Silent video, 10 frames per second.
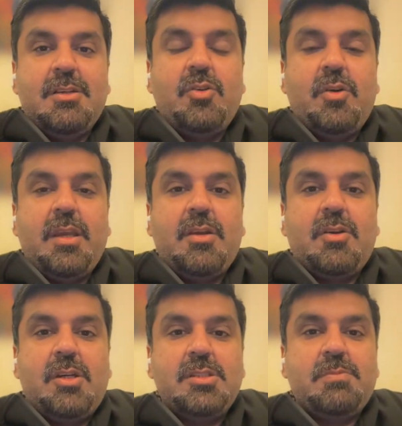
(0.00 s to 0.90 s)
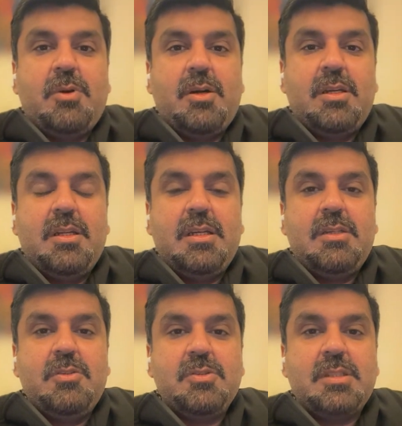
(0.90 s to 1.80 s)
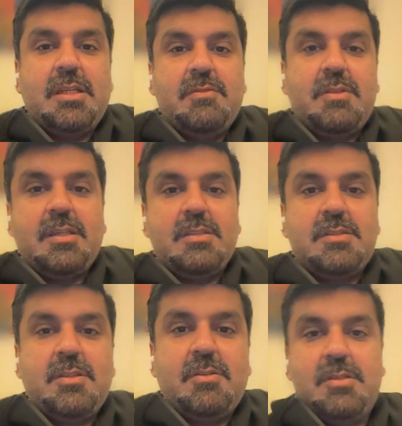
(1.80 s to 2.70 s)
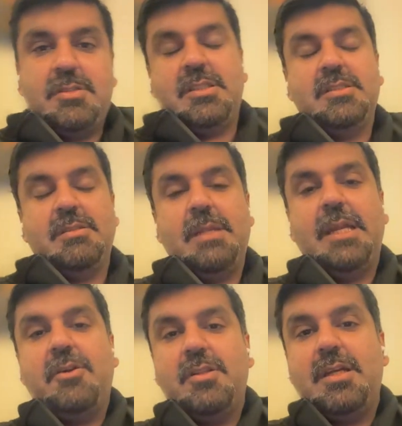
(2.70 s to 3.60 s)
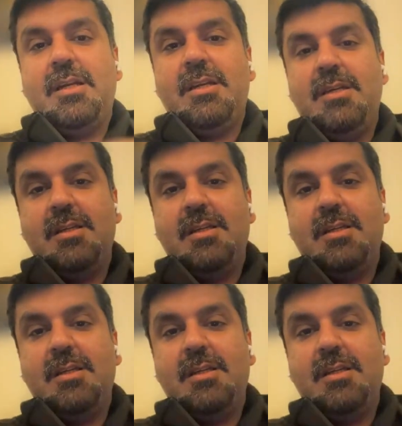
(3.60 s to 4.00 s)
going cross-border and those kind of things. Do you want to shed some light on that?